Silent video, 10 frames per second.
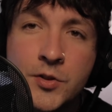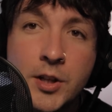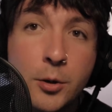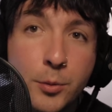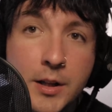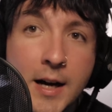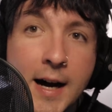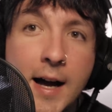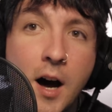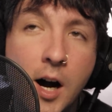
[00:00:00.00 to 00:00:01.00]
like a really
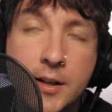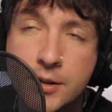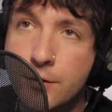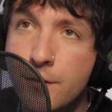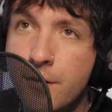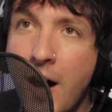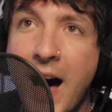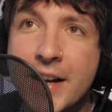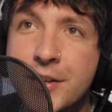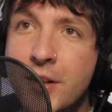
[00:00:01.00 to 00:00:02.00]
high octave,
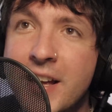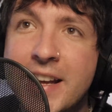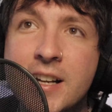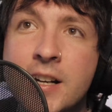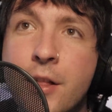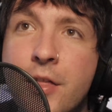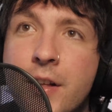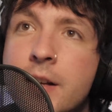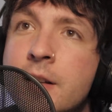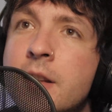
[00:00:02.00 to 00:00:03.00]
high delay kind of
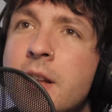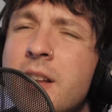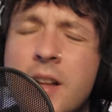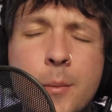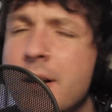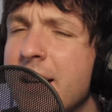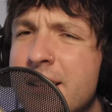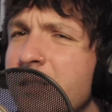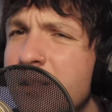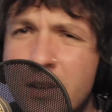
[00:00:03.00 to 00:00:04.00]
thing. But
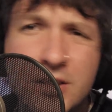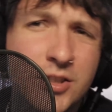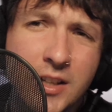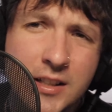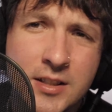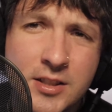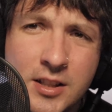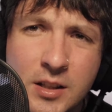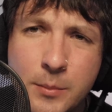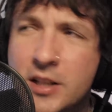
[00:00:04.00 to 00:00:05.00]
eventually it didn't
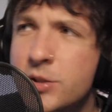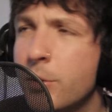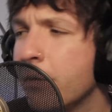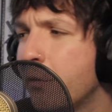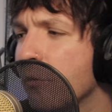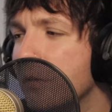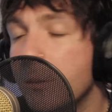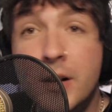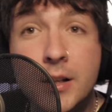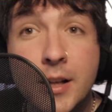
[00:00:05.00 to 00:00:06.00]
sit in the mix well for me,
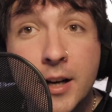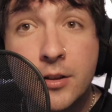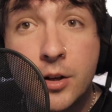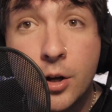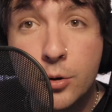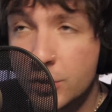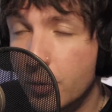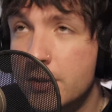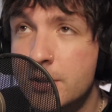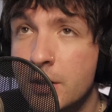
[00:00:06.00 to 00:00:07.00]
but I liked the note
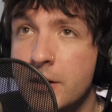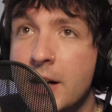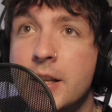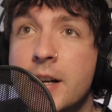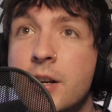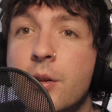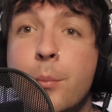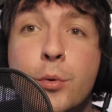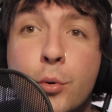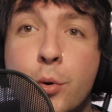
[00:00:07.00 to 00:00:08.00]
choices of it. I liked the
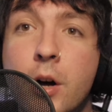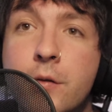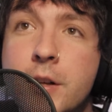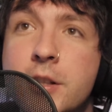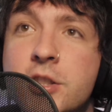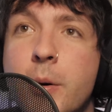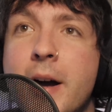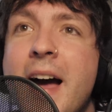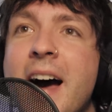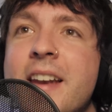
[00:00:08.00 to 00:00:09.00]
mood of it. So
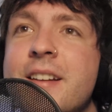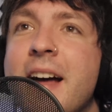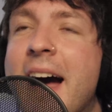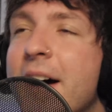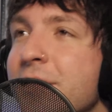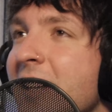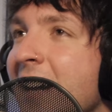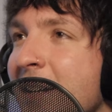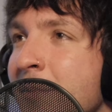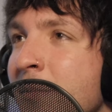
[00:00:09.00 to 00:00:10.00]
I added
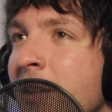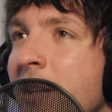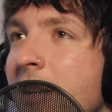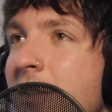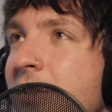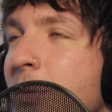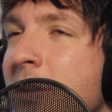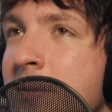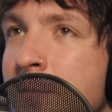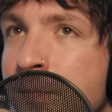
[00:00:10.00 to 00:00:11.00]
halftime to
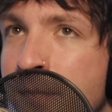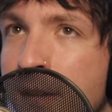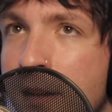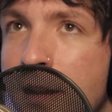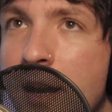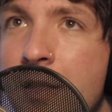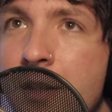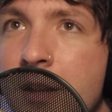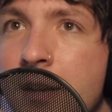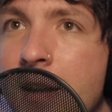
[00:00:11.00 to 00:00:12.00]
it and
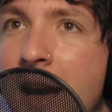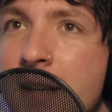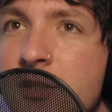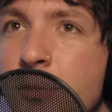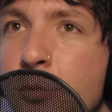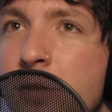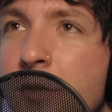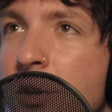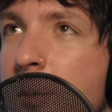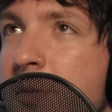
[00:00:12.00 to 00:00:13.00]
then added some
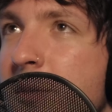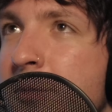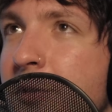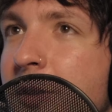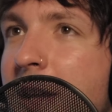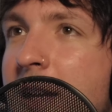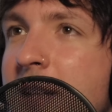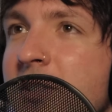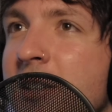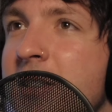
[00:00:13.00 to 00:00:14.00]
reverb, some
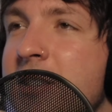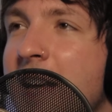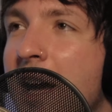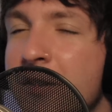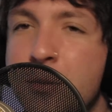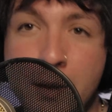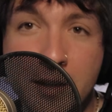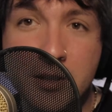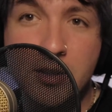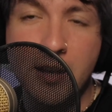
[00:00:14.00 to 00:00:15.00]
delay, tucked it down in the
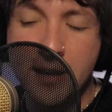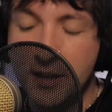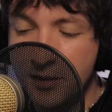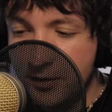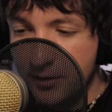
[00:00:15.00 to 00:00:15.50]
mix, and